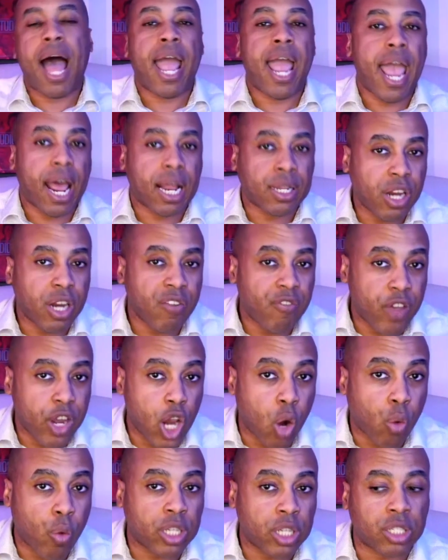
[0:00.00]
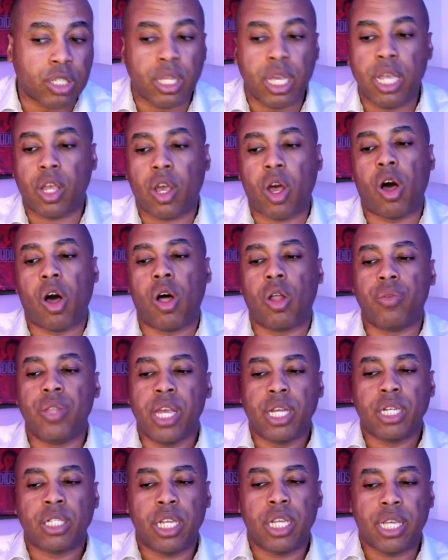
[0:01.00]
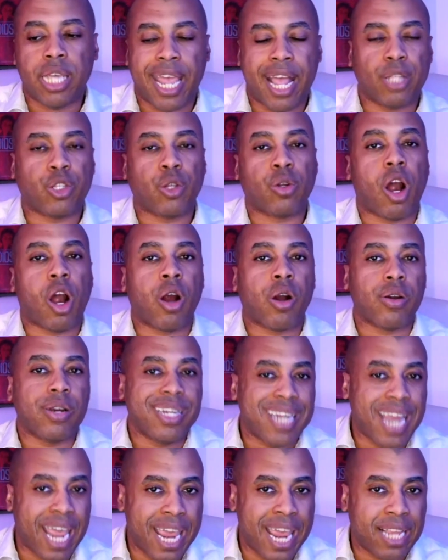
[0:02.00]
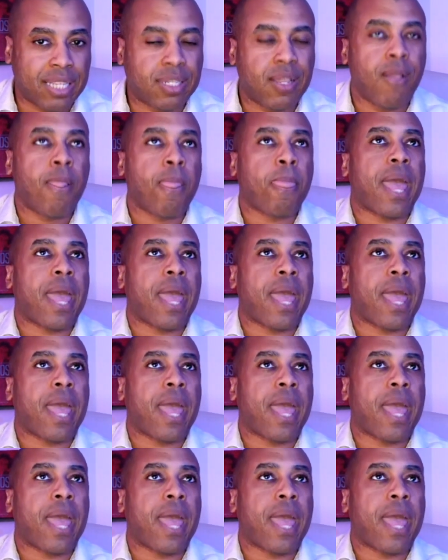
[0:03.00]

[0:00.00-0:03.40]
I did a video recently called "She Canceled Our Date